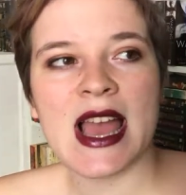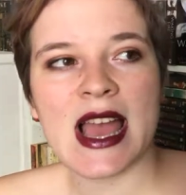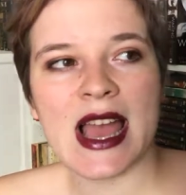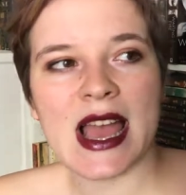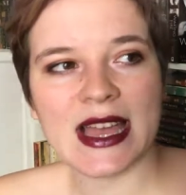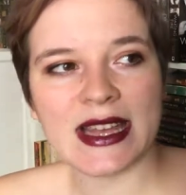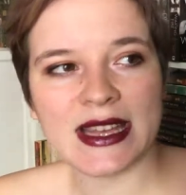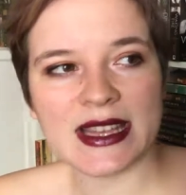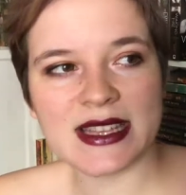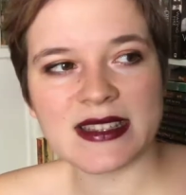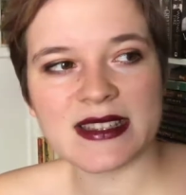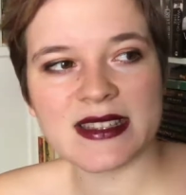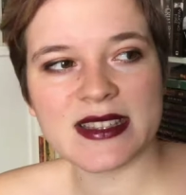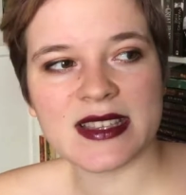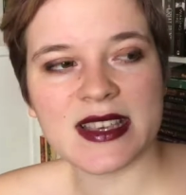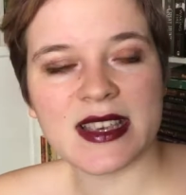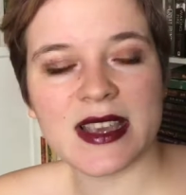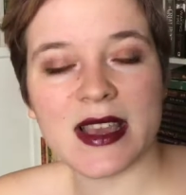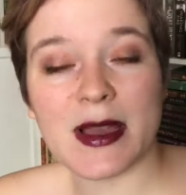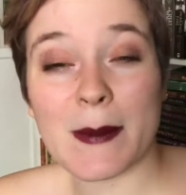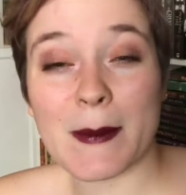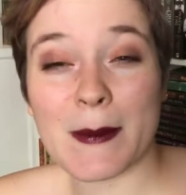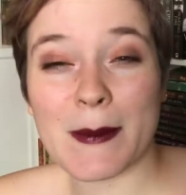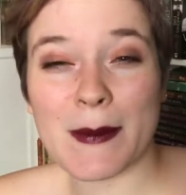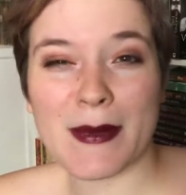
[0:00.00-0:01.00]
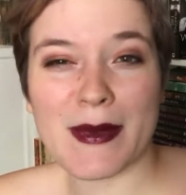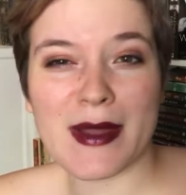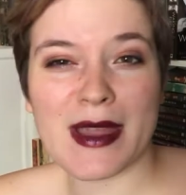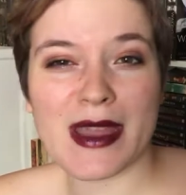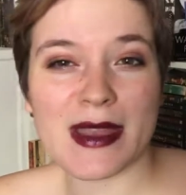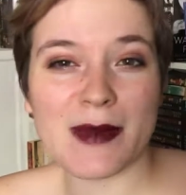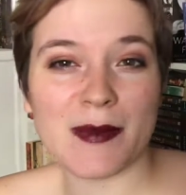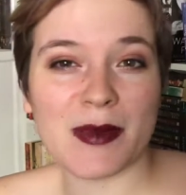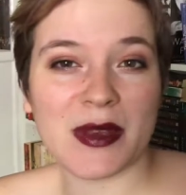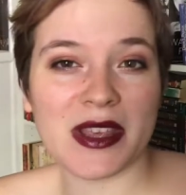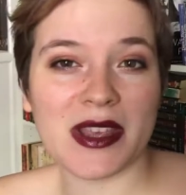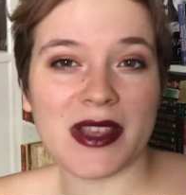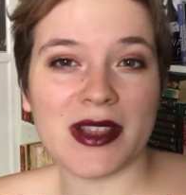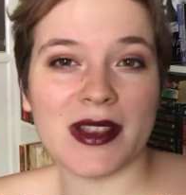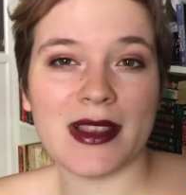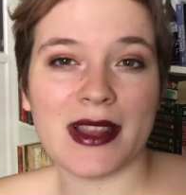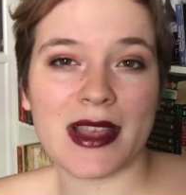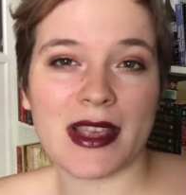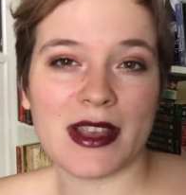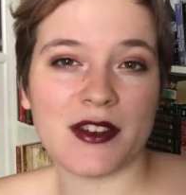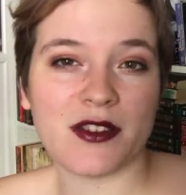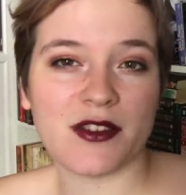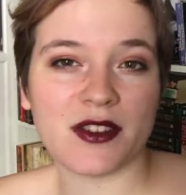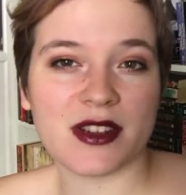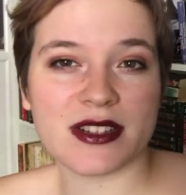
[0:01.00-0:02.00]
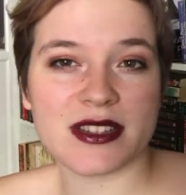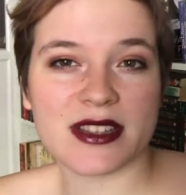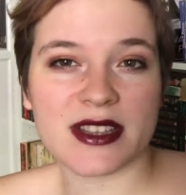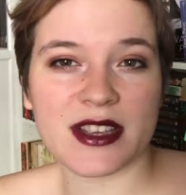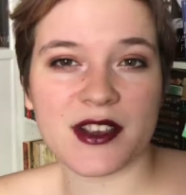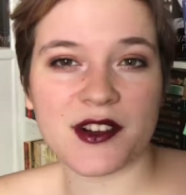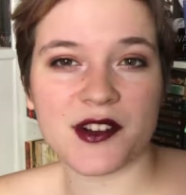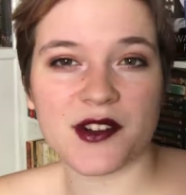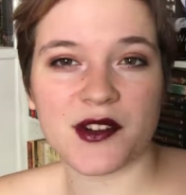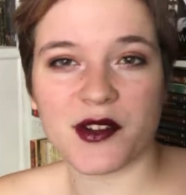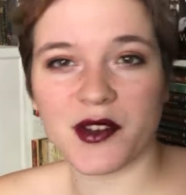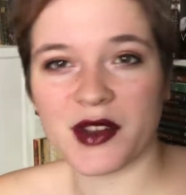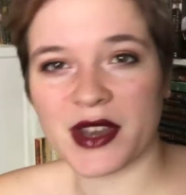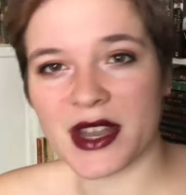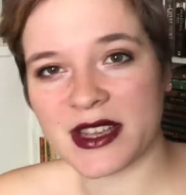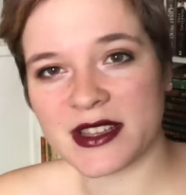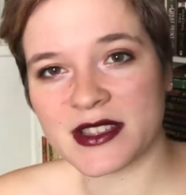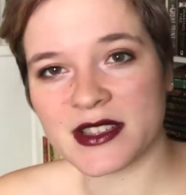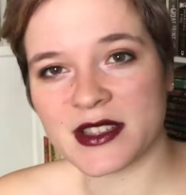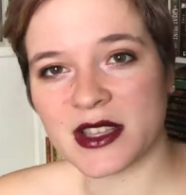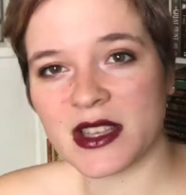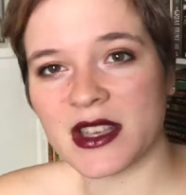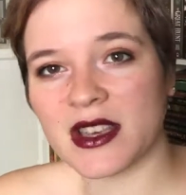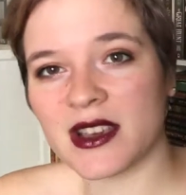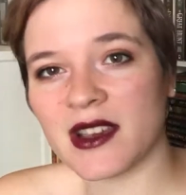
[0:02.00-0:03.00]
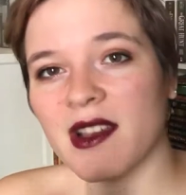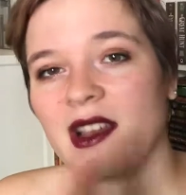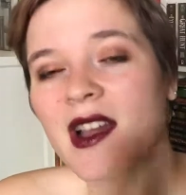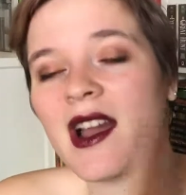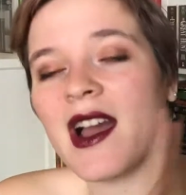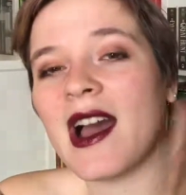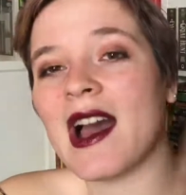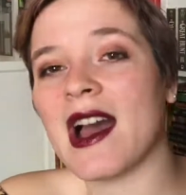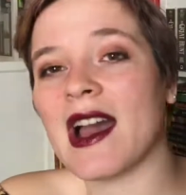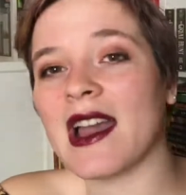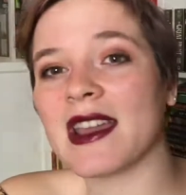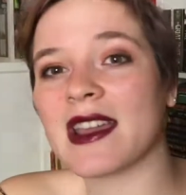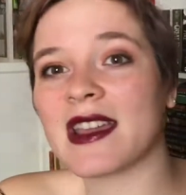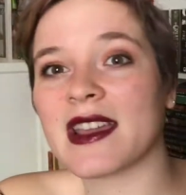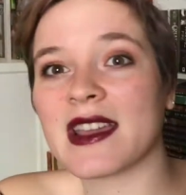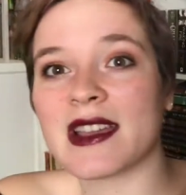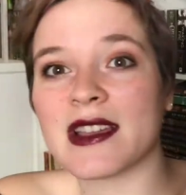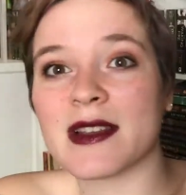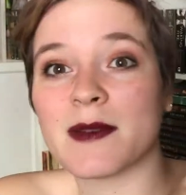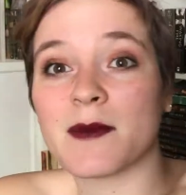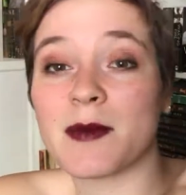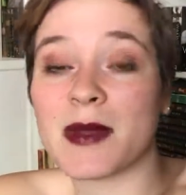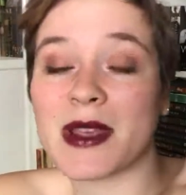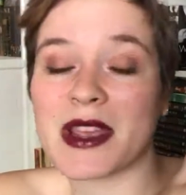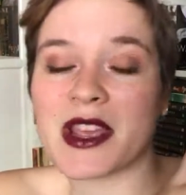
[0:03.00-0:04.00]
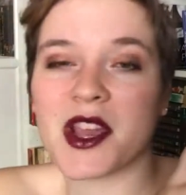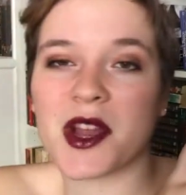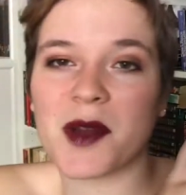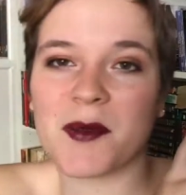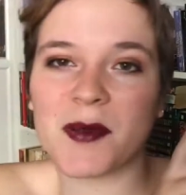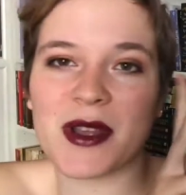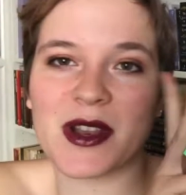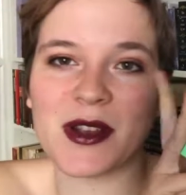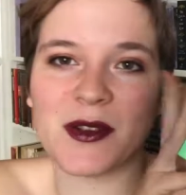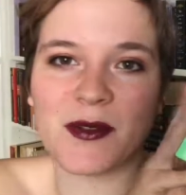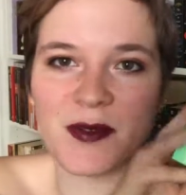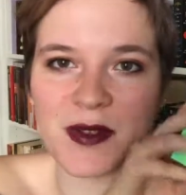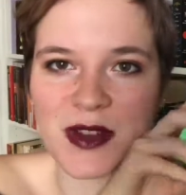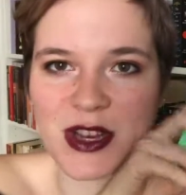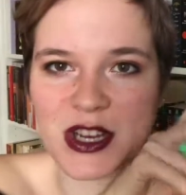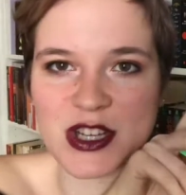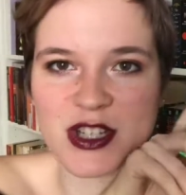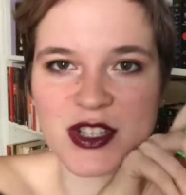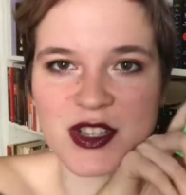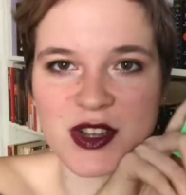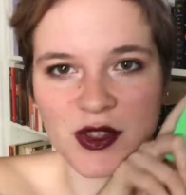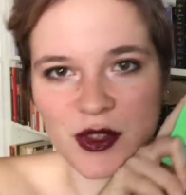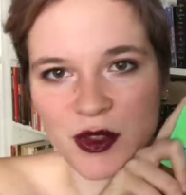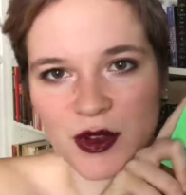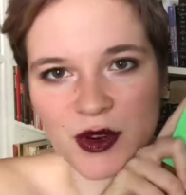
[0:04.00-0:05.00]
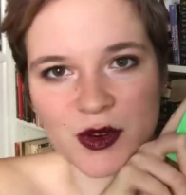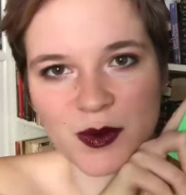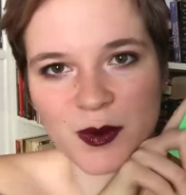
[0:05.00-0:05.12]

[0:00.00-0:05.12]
And let's see, maybe later this year or next year I can pick up and finish the third